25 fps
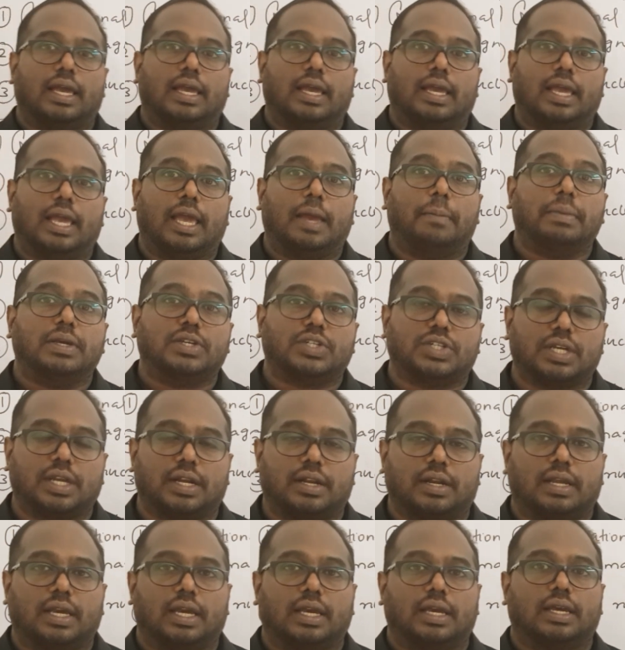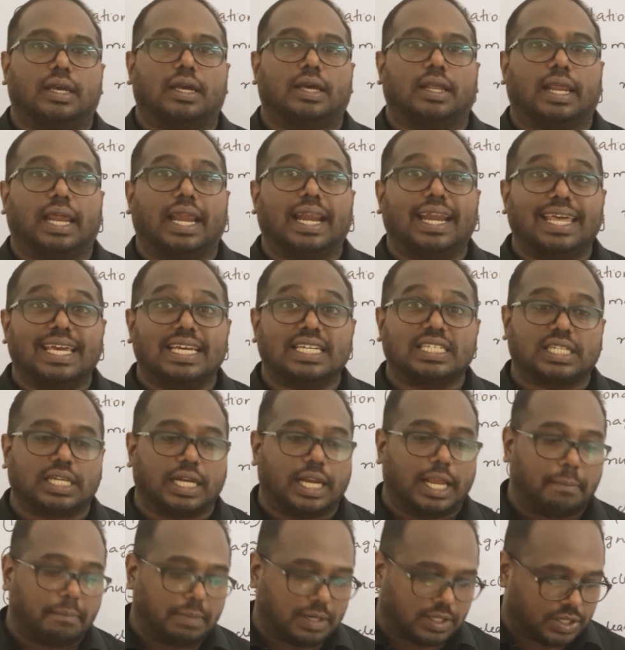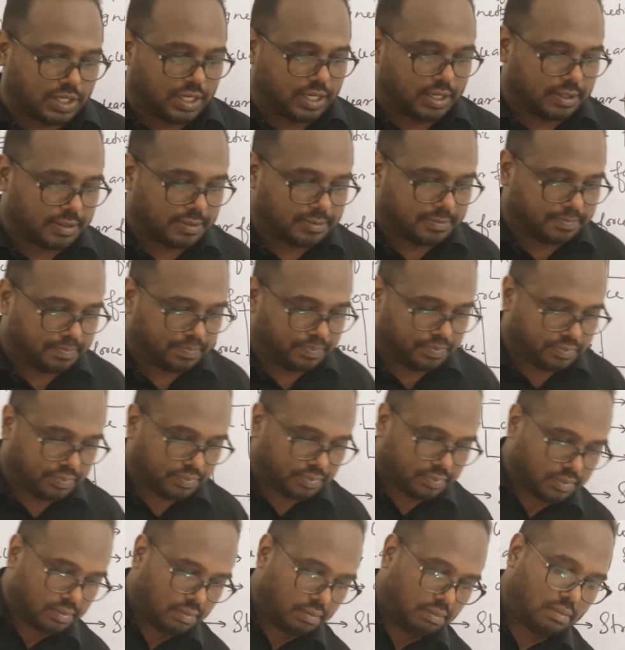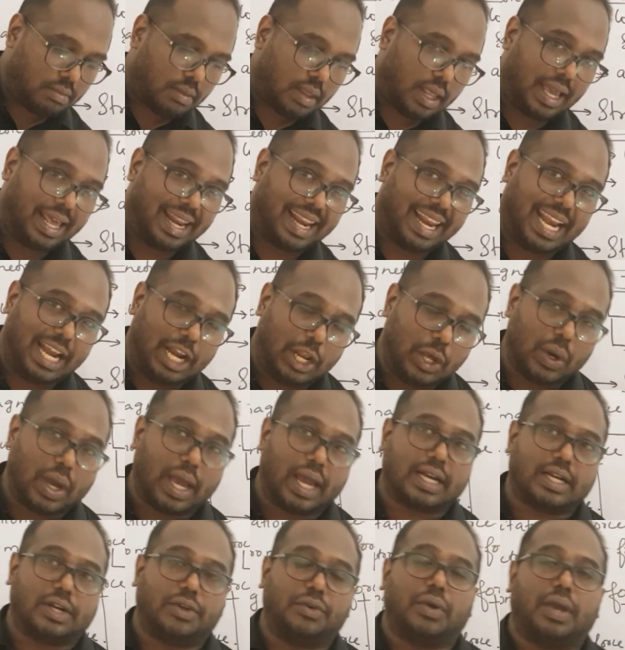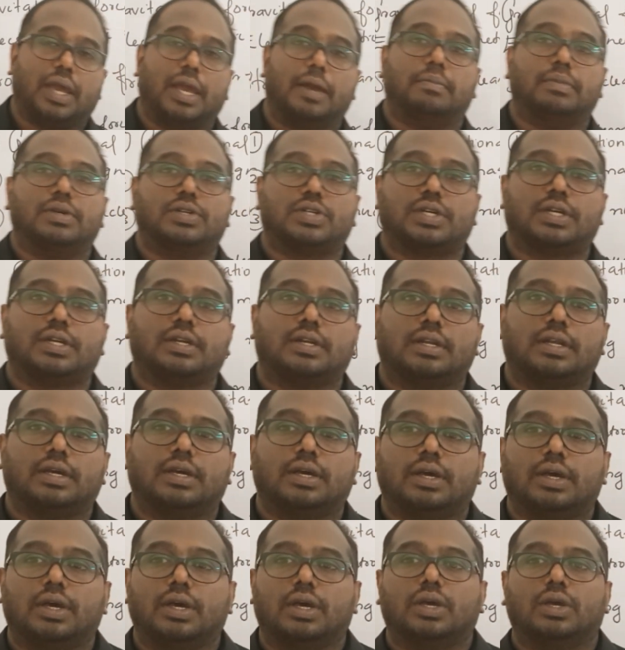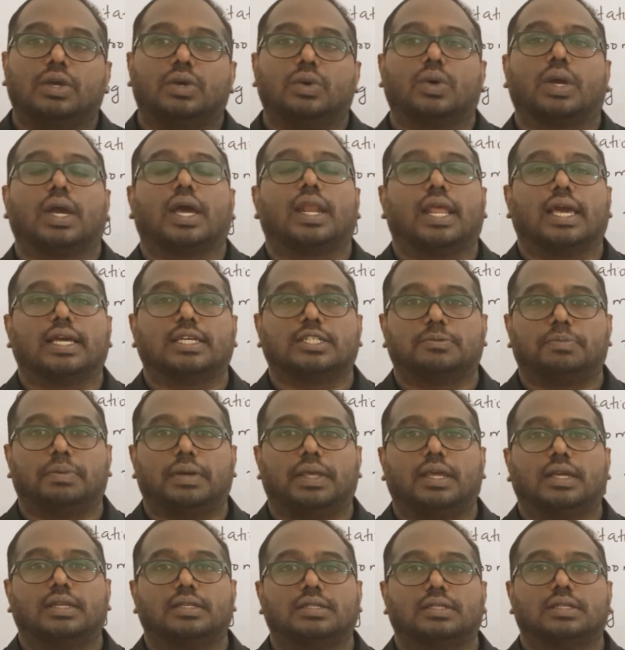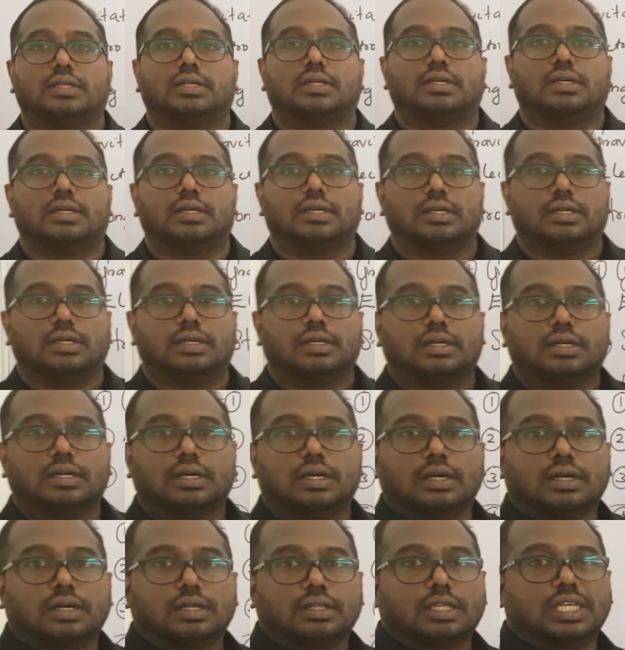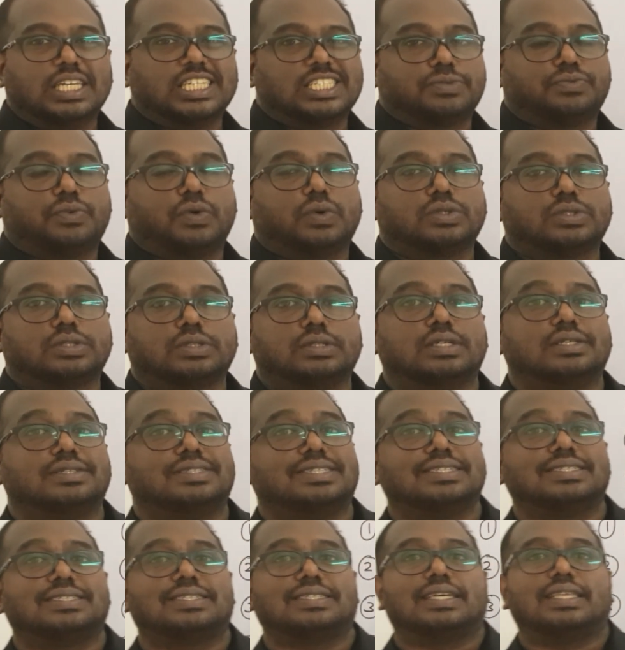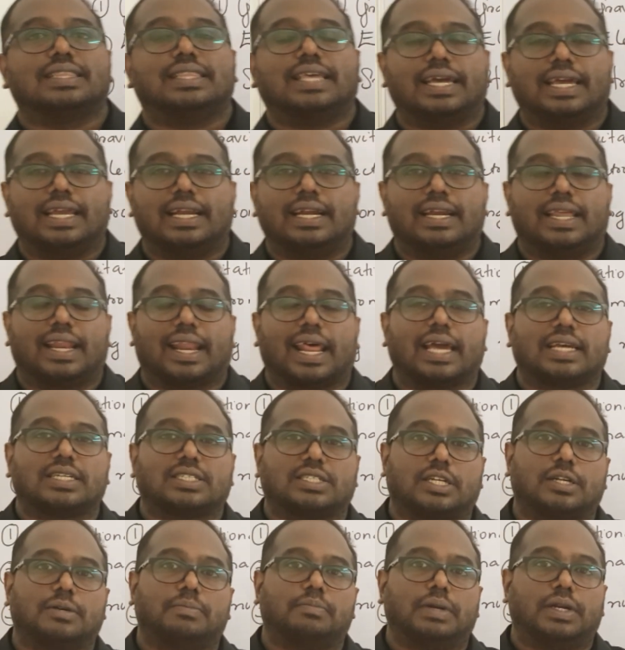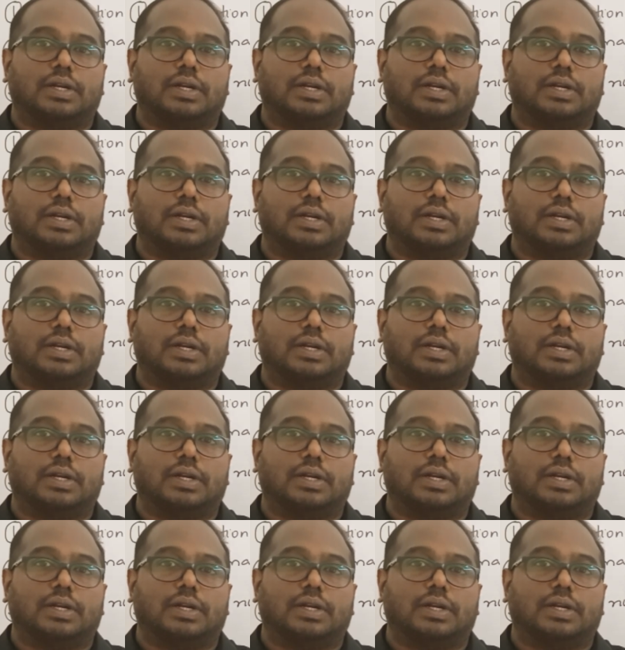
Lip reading: emission, radiation emission, radioactive emission. You can experience this force. This is the interaction